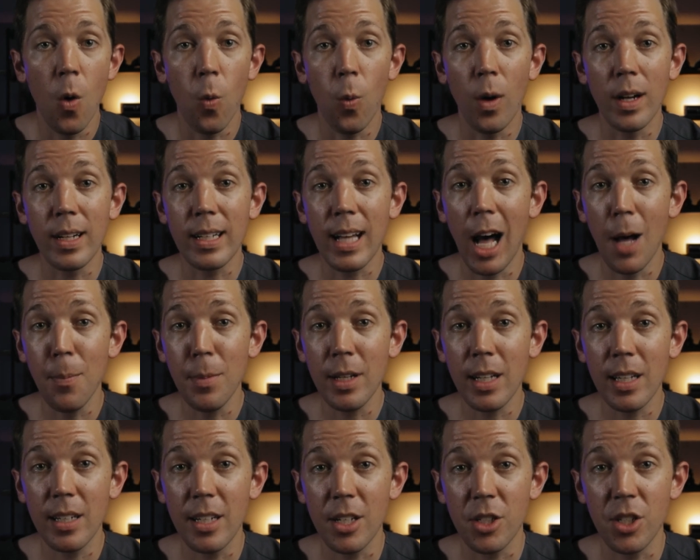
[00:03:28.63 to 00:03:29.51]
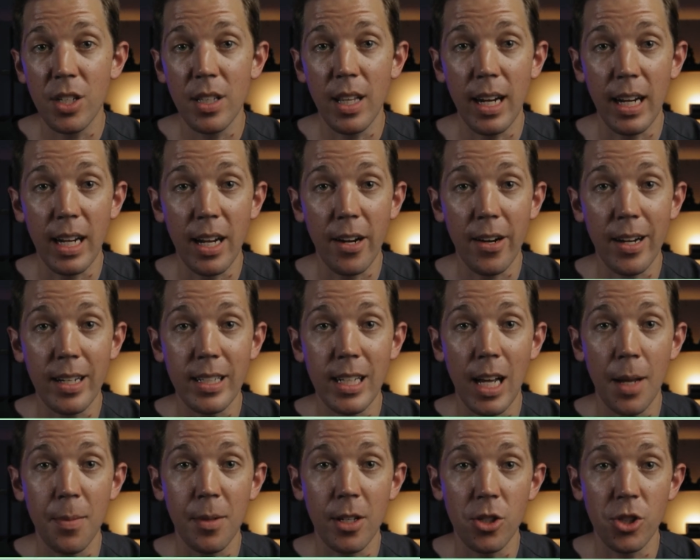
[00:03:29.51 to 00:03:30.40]
One common condition that a
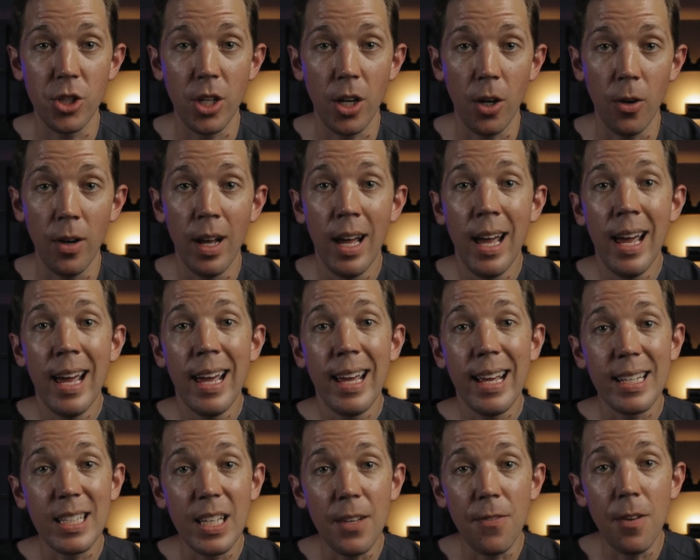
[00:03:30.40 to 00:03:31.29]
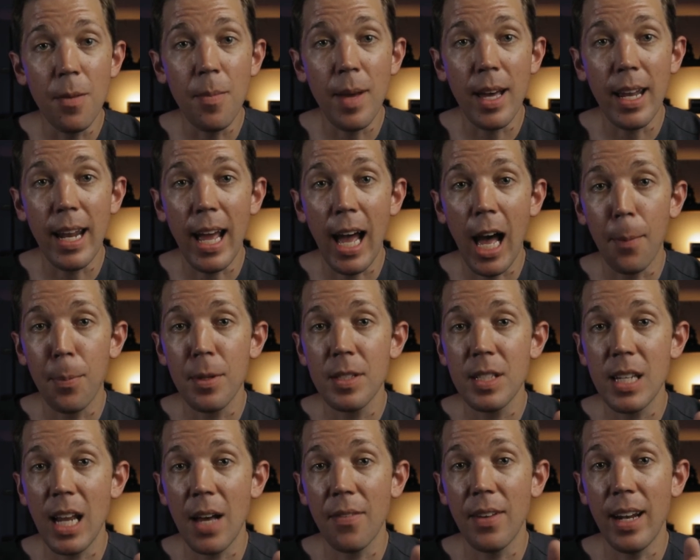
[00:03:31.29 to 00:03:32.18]
karyotype can show is if a man
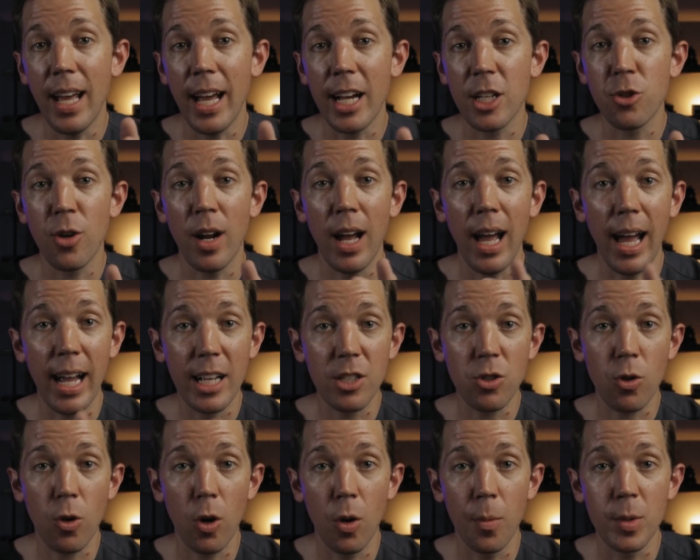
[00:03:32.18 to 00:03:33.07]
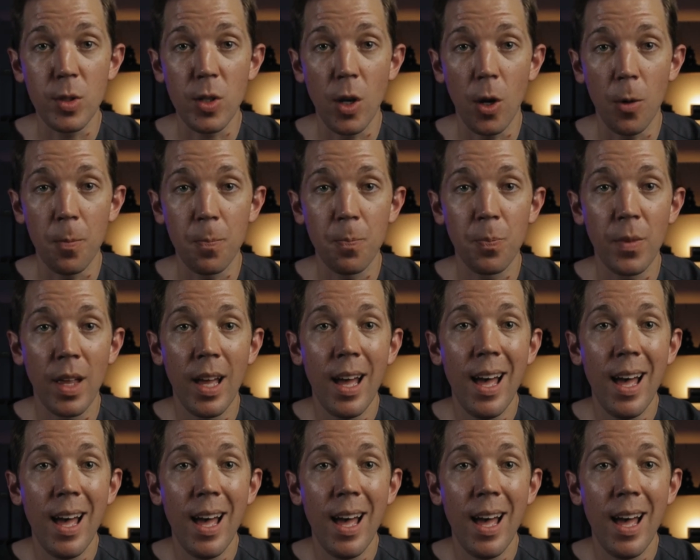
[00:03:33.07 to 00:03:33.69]
happens to have an extra X chromosome,